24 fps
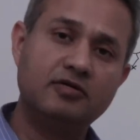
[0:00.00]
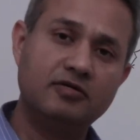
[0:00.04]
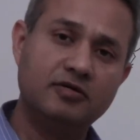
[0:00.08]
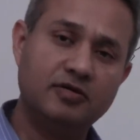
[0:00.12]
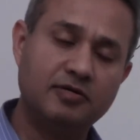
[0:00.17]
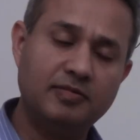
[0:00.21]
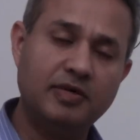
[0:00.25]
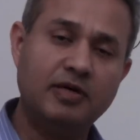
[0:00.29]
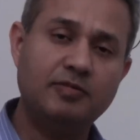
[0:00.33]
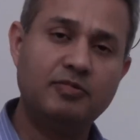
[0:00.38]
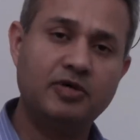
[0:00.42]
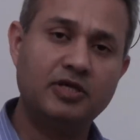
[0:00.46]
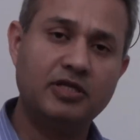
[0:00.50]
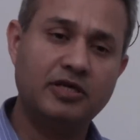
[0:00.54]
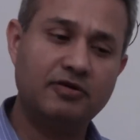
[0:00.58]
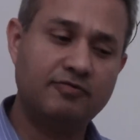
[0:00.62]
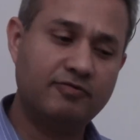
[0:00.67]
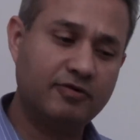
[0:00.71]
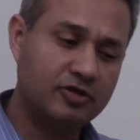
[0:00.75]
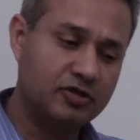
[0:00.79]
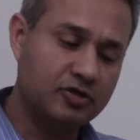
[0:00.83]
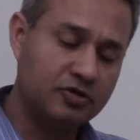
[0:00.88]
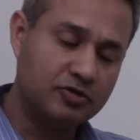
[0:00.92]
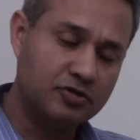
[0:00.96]
remember
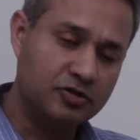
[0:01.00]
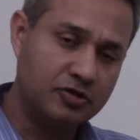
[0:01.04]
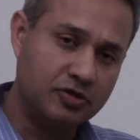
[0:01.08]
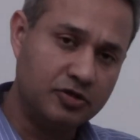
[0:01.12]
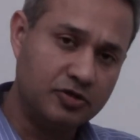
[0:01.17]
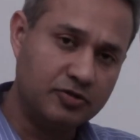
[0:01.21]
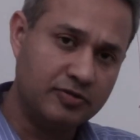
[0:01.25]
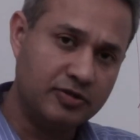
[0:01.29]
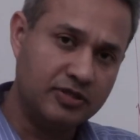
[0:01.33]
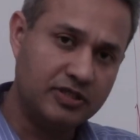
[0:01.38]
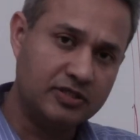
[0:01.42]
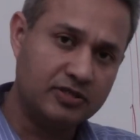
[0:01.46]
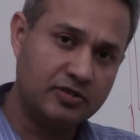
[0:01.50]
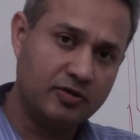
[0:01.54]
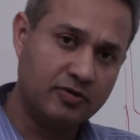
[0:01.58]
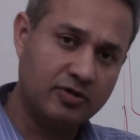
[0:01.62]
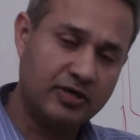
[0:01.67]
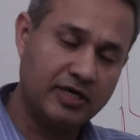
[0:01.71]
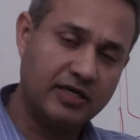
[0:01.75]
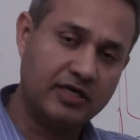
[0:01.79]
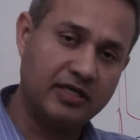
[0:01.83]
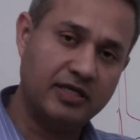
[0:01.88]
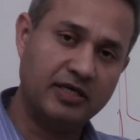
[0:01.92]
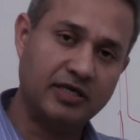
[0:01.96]
that what you should do is
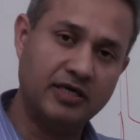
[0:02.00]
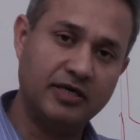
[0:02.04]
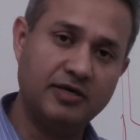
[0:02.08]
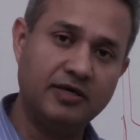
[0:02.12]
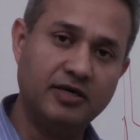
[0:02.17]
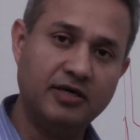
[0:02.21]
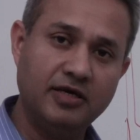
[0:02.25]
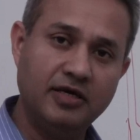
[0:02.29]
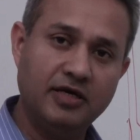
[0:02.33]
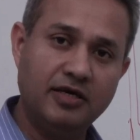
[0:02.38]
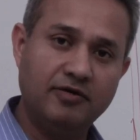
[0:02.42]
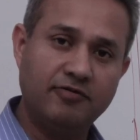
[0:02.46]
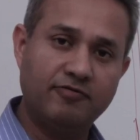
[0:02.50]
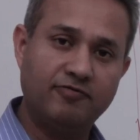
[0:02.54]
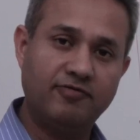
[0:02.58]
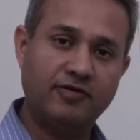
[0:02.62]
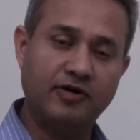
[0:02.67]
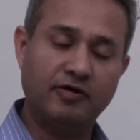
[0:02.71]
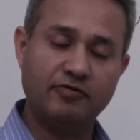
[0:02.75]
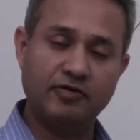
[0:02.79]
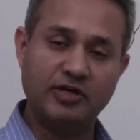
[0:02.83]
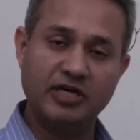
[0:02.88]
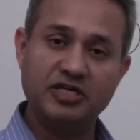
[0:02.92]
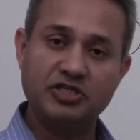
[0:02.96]
look at the
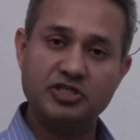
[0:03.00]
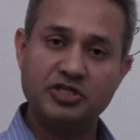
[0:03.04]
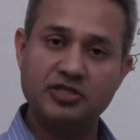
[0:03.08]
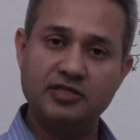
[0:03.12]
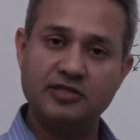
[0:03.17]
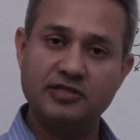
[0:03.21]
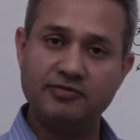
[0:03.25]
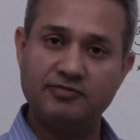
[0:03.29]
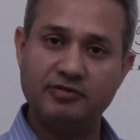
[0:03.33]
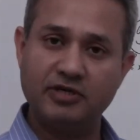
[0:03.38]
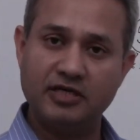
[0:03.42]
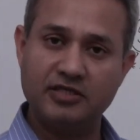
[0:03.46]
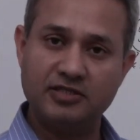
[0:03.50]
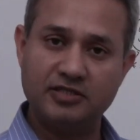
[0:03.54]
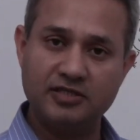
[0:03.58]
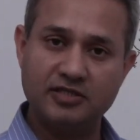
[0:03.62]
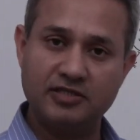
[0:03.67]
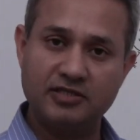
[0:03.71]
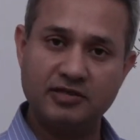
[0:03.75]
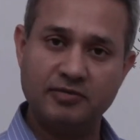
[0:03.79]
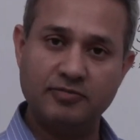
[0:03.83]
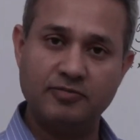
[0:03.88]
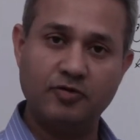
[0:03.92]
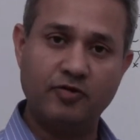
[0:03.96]
foundations of that
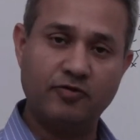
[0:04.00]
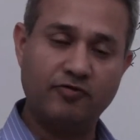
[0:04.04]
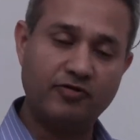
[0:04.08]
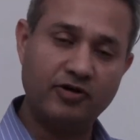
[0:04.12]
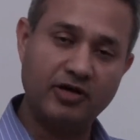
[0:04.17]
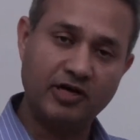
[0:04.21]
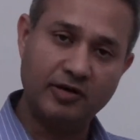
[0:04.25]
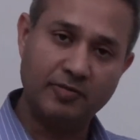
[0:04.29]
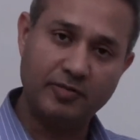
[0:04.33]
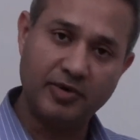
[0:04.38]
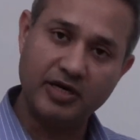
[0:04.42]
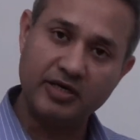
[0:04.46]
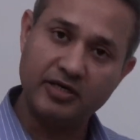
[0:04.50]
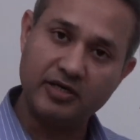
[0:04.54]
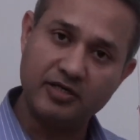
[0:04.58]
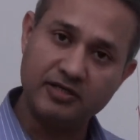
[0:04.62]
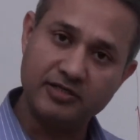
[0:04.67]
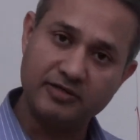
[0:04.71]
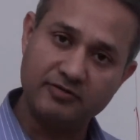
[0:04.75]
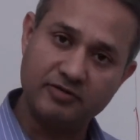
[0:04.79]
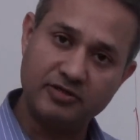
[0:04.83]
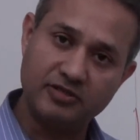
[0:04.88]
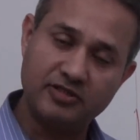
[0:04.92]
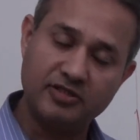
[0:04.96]
system or
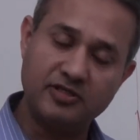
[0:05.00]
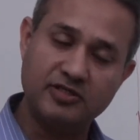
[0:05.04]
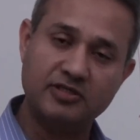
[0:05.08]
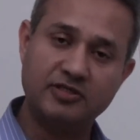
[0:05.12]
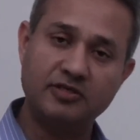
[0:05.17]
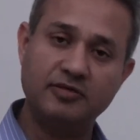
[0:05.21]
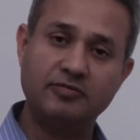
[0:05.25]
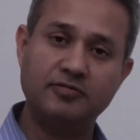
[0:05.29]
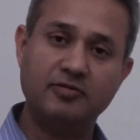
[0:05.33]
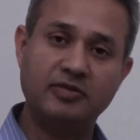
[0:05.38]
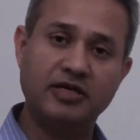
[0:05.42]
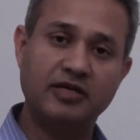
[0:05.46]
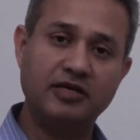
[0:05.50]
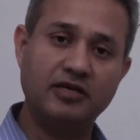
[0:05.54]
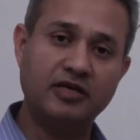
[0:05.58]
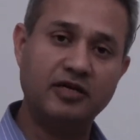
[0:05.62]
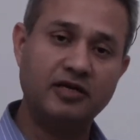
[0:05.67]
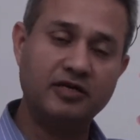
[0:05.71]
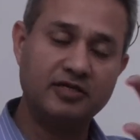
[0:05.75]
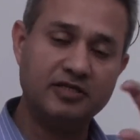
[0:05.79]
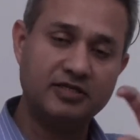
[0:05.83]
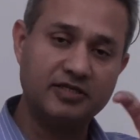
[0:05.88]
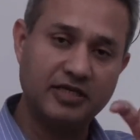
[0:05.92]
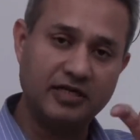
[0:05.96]
fundamentals of the system, then
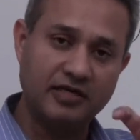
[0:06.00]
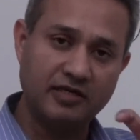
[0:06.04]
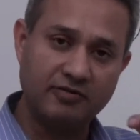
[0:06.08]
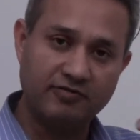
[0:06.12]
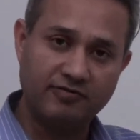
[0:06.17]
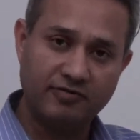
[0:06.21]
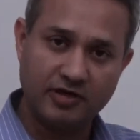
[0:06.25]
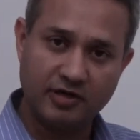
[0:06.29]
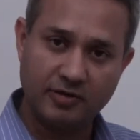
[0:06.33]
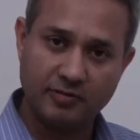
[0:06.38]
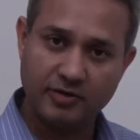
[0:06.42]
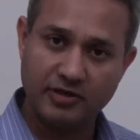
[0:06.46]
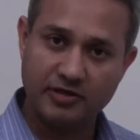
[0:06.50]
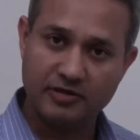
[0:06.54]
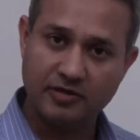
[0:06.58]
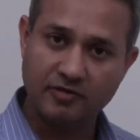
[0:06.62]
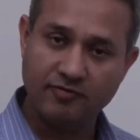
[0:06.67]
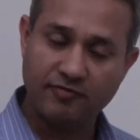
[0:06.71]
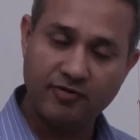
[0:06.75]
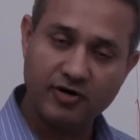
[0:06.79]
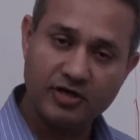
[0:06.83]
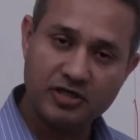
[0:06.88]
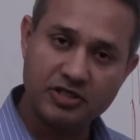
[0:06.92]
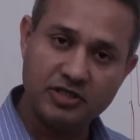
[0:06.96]
understand the
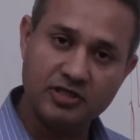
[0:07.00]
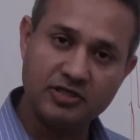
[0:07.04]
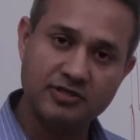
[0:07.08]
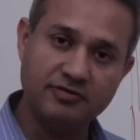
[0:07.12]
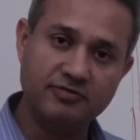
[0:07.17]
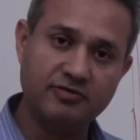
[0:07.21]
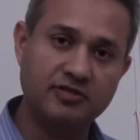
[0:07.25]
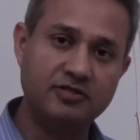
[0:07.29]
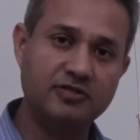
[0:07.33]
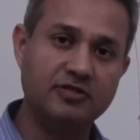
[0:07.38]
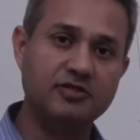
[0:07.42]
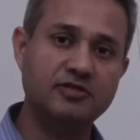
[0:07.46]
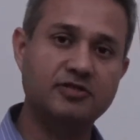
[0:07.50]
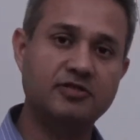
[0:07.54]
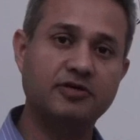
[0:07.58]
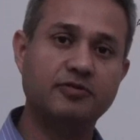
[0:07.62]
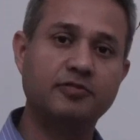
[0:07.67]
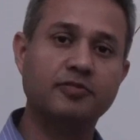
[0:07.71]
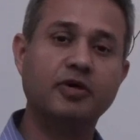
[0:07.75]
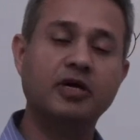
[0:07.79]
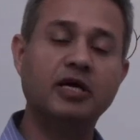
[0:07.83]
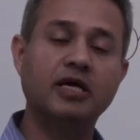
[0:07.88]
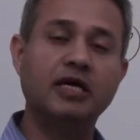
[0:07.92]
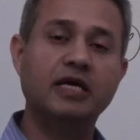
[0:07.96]
fundamental functions of the
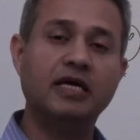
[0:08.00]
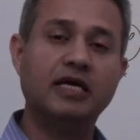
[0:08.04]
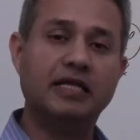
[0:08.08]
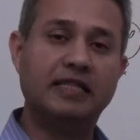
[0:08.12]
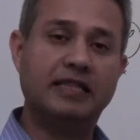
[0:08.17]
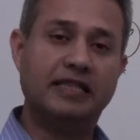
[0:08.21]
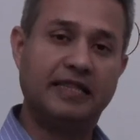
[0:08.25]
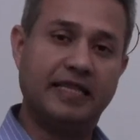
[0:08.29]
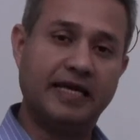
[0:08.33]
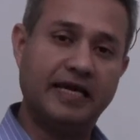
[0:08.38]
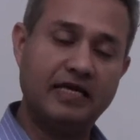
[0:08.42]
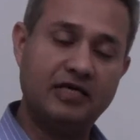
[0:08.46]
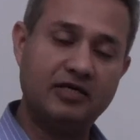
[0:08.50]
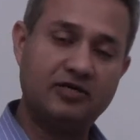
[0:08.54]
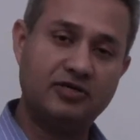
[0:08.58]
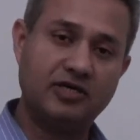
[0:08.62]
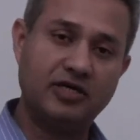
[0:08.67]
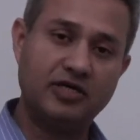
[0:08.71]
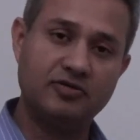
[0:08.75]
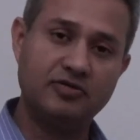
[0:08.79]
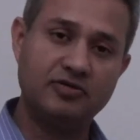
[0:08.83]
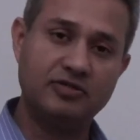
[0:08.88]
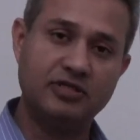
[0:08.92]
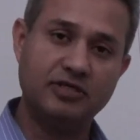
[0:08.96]
system, then
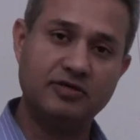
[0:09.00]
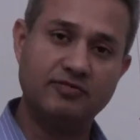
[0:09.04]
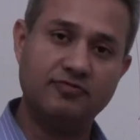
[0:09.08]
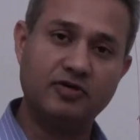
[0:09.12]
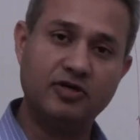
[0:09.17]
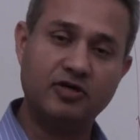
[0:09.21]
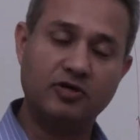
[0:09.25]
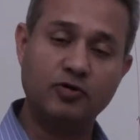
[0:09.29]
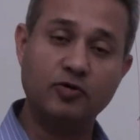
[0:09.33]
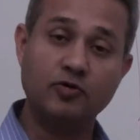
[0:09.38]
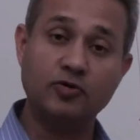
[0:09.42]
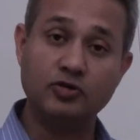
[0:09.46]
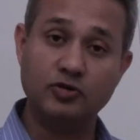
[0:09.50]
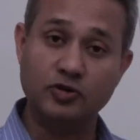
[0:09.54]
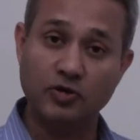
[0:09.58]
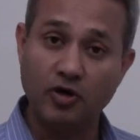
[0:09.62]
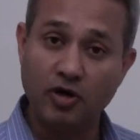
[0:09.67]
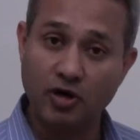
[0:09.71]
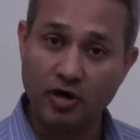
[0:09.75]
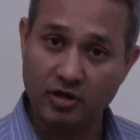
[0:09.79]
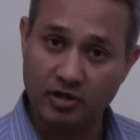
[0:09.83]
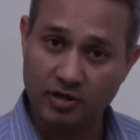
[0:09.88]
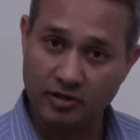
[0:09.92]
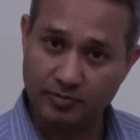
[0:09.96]
try to see what goes
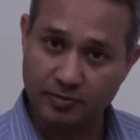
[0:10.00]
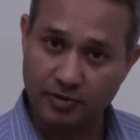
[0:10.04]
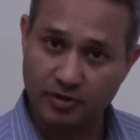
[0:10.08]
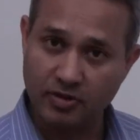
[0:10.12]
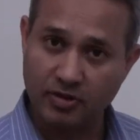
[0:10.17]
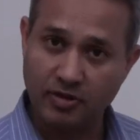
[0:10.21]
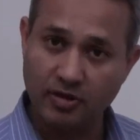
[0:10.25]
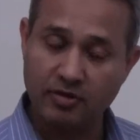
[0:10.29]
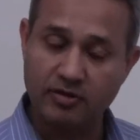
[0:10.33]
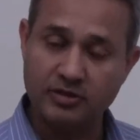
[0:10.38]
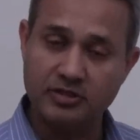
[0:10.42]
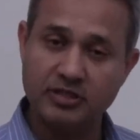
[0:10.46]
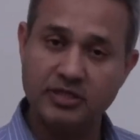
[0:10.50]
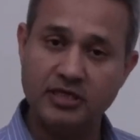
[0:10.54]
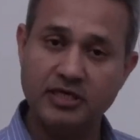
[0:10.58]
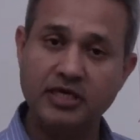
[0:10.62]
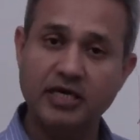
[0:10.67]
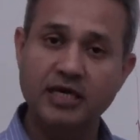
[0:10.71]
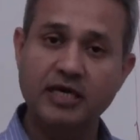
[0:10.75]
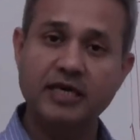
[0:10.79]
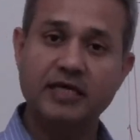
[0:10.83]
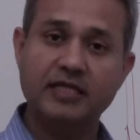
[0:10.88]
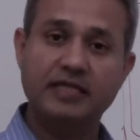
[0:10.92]
wrong, the pathology,